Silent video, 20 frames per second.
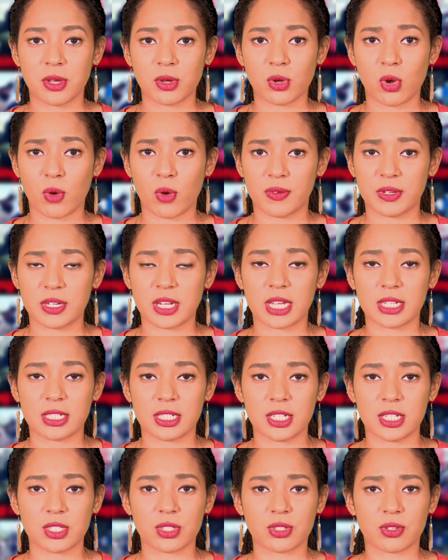
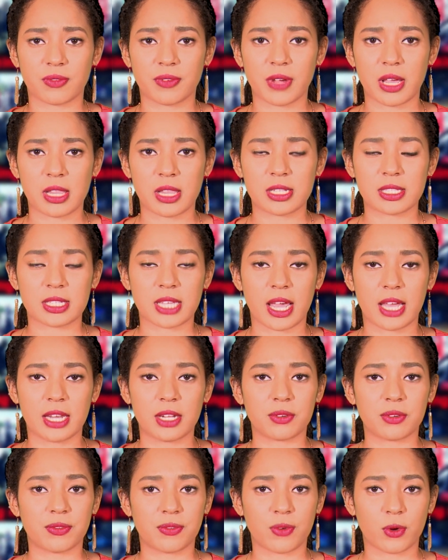COVID-19 surveillance and
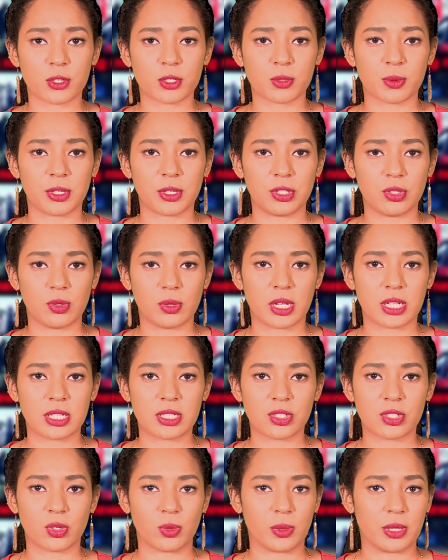enforcement
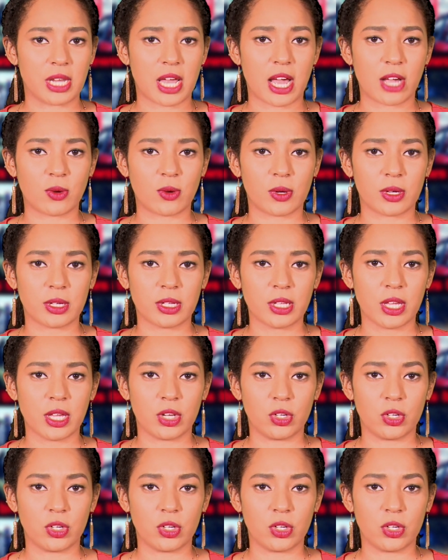units to Inagua,